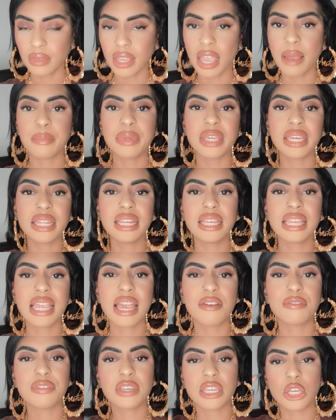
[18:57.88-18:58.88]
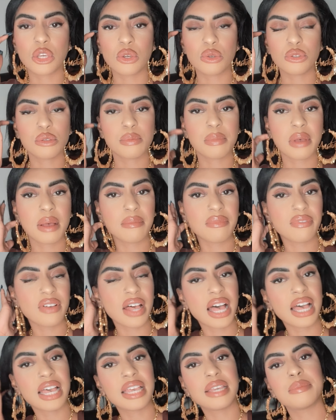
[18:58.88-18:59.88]
I'm getting heavy goosebump
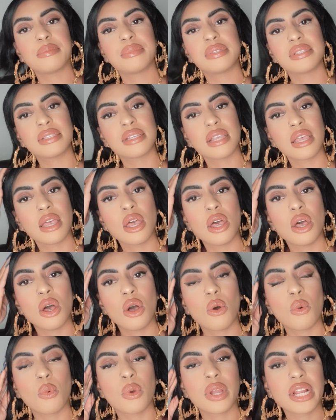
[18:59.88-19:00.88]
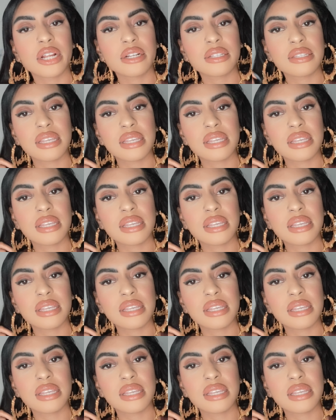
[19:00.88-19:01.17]
vibes where